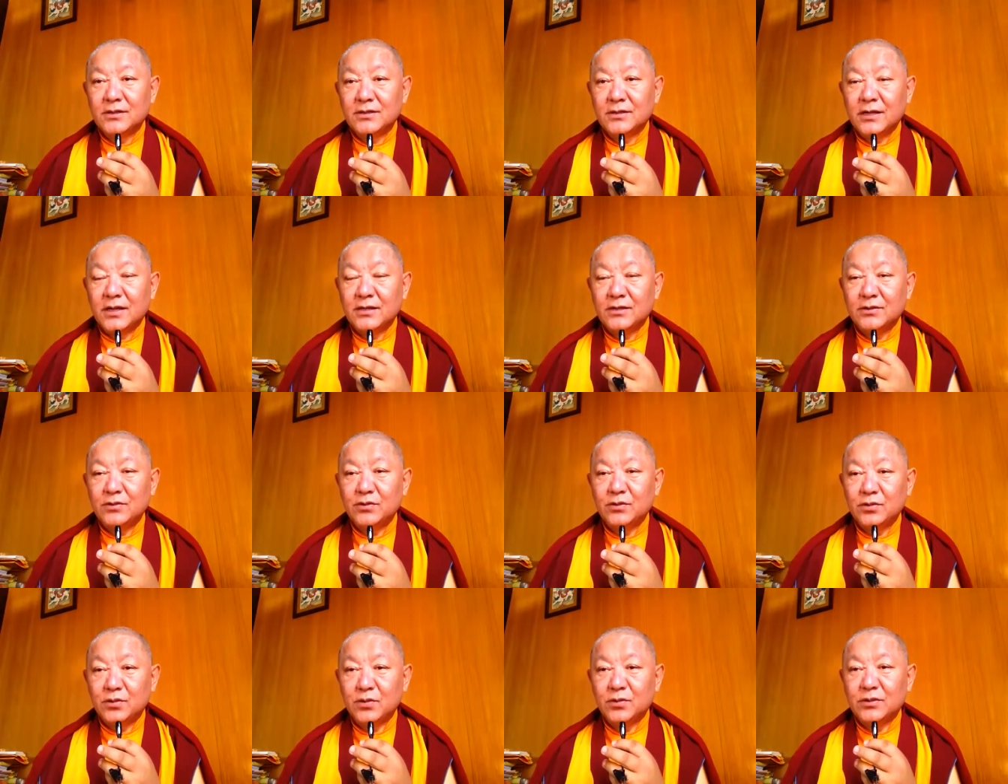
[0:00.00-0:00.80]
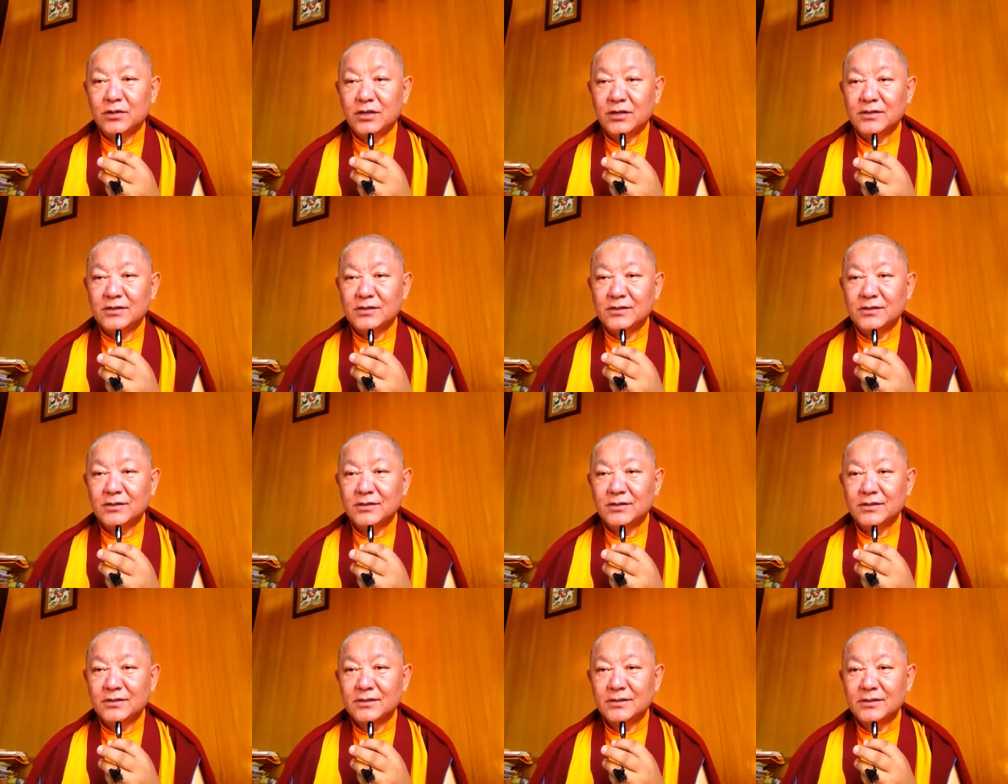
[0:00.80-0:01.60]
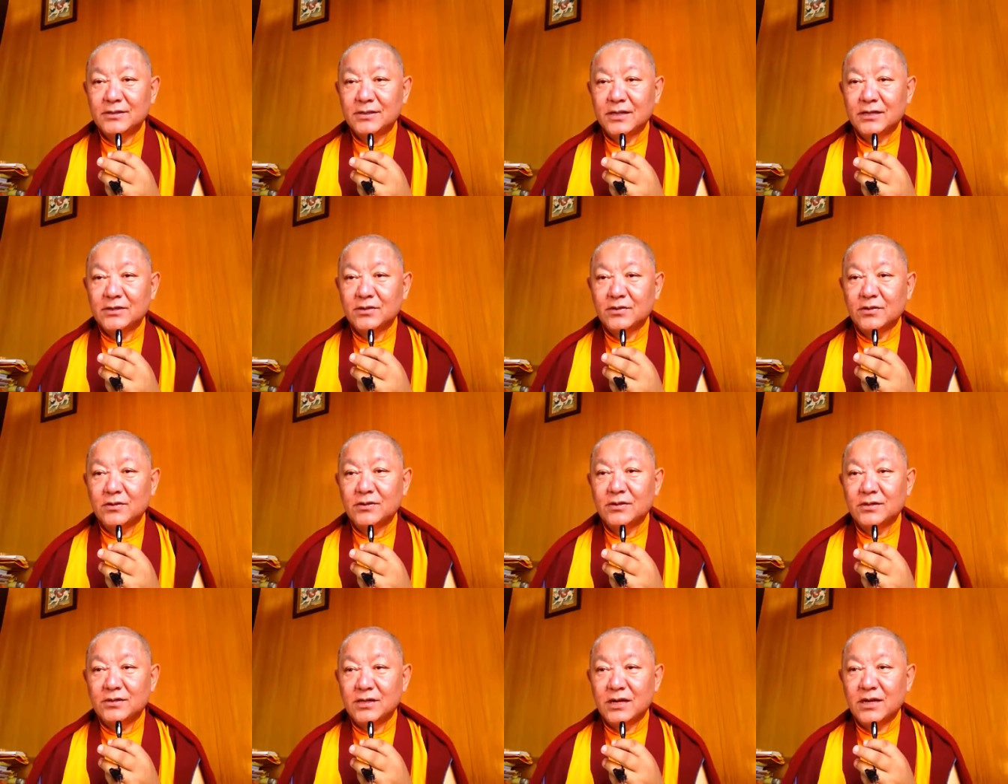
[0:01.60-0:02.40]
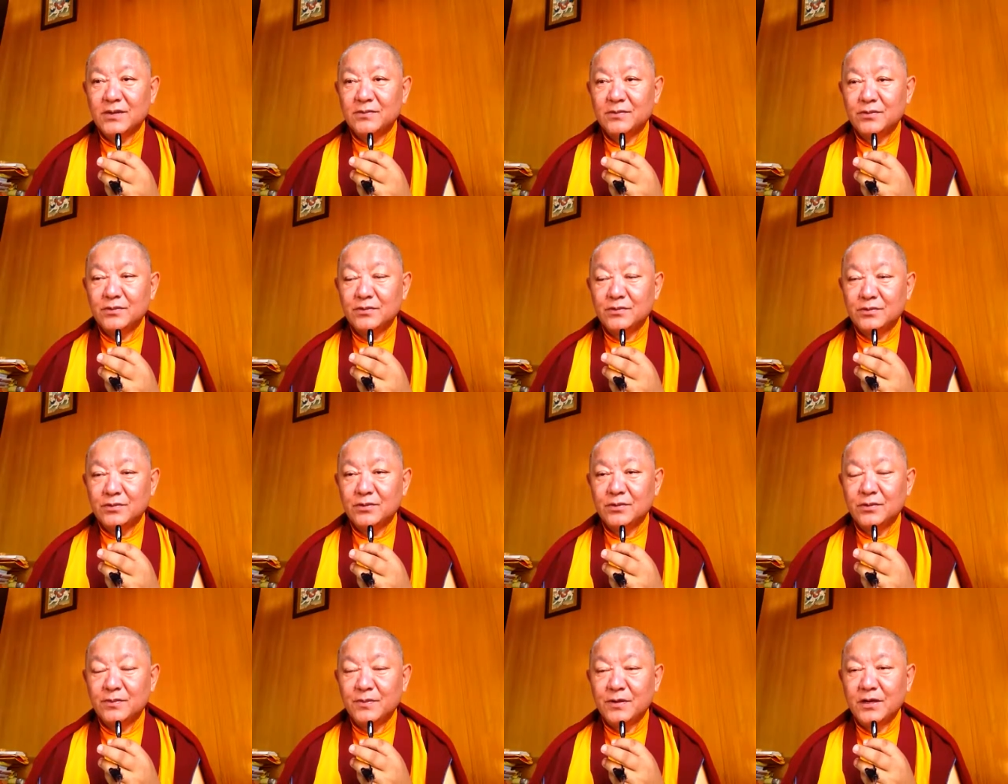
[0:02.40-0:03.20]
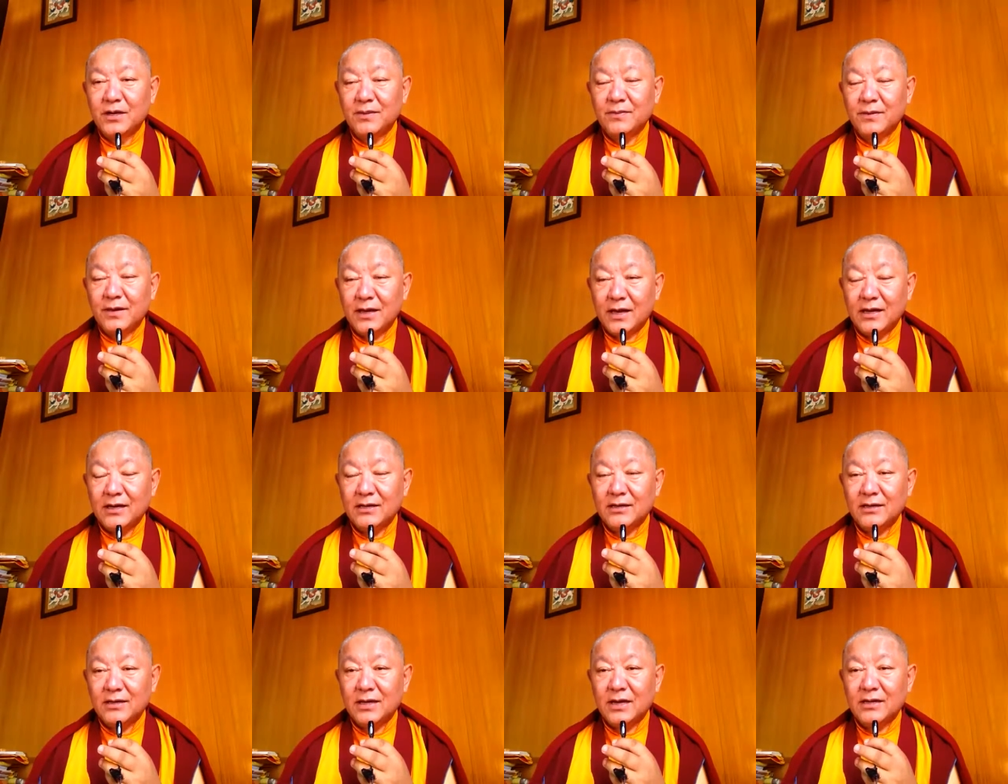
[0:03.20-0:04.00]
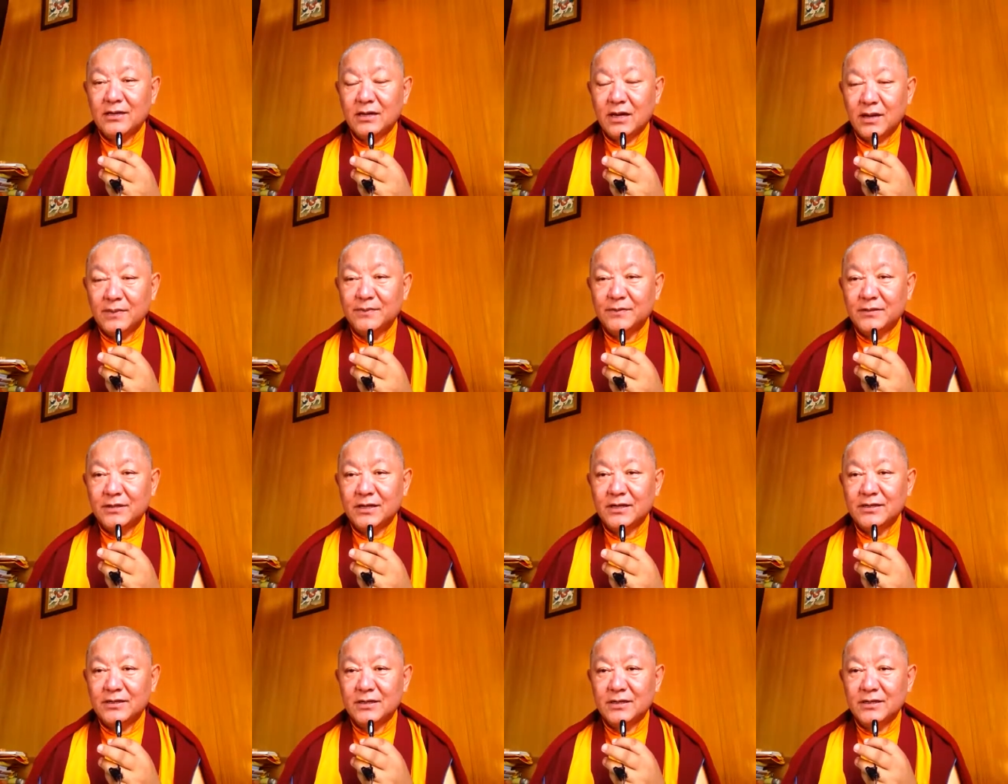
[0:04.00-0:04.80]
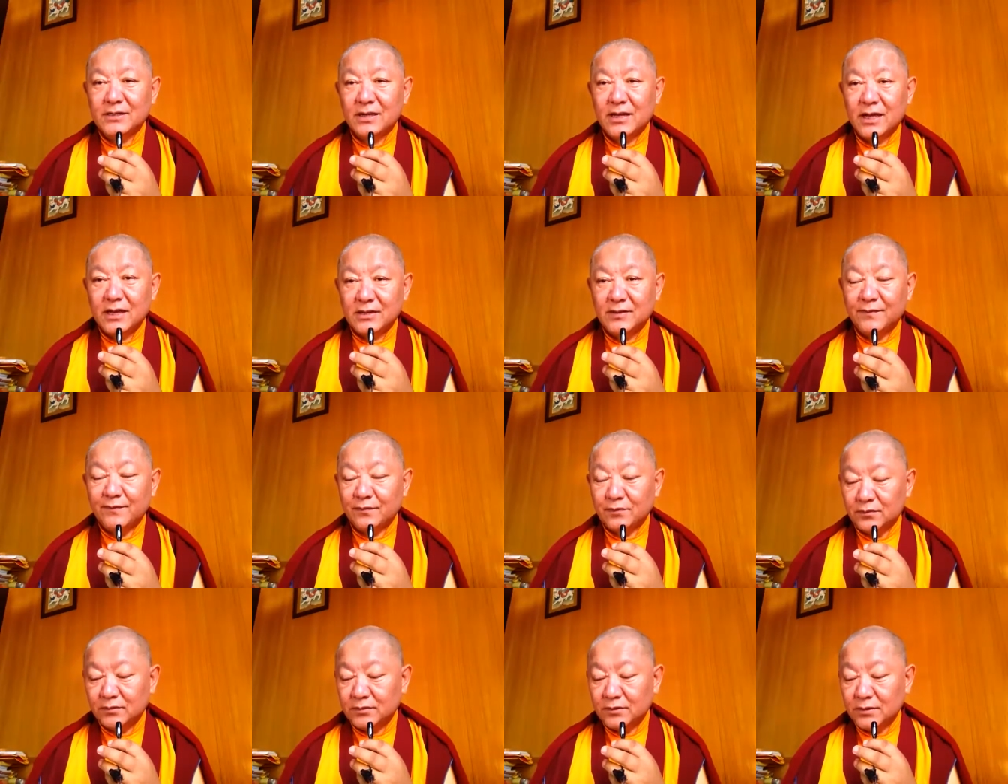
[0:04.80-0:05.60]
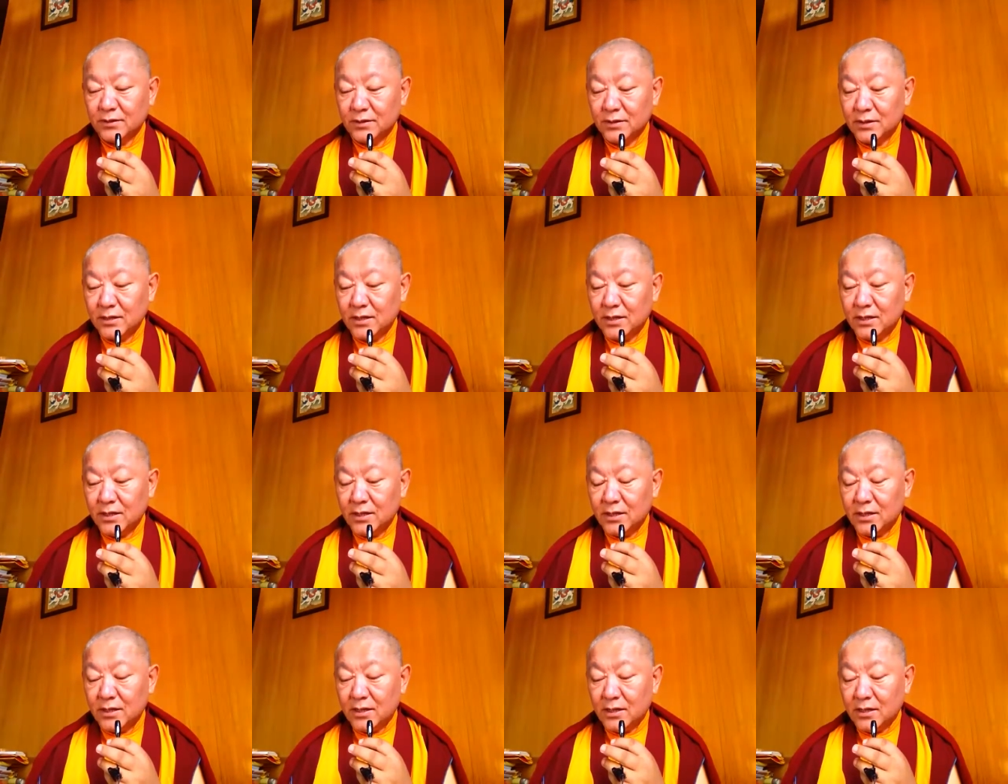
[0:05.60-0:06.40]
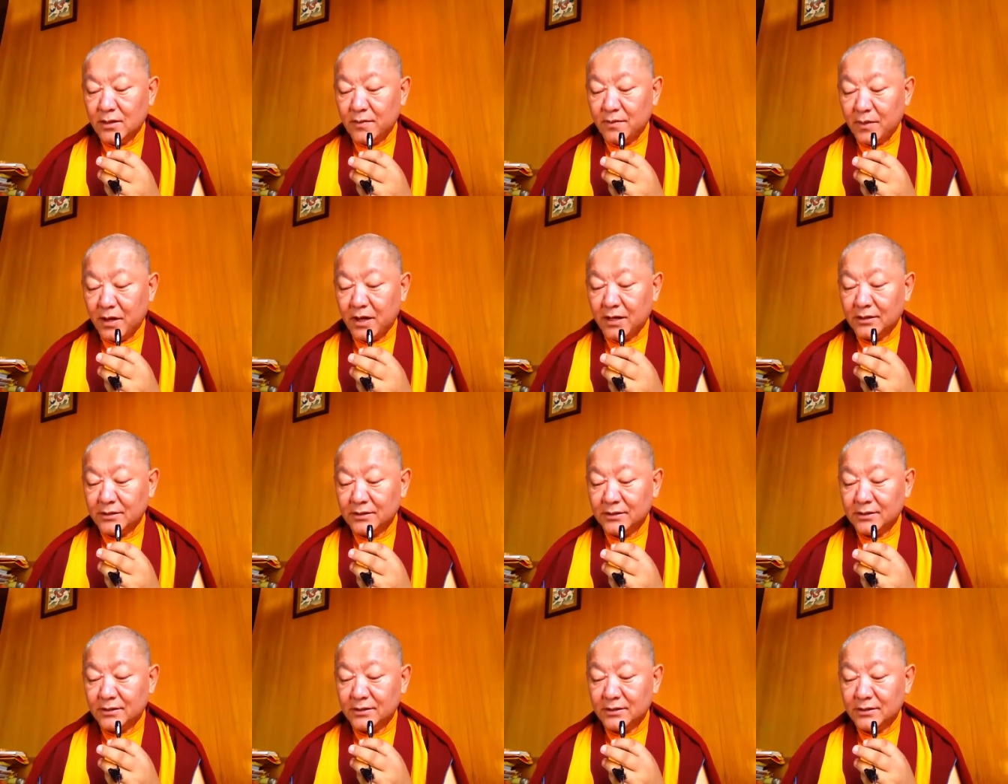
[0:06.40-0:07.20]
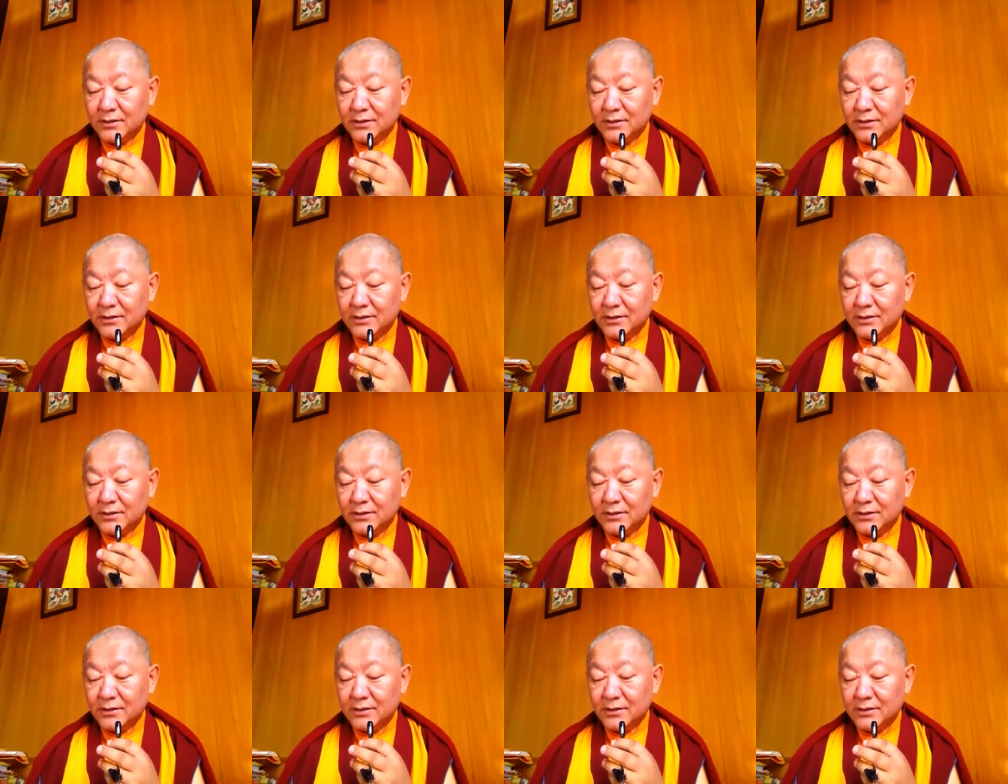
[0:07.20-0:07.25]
then you know that that's not the time you to become angry and upset and hateful, but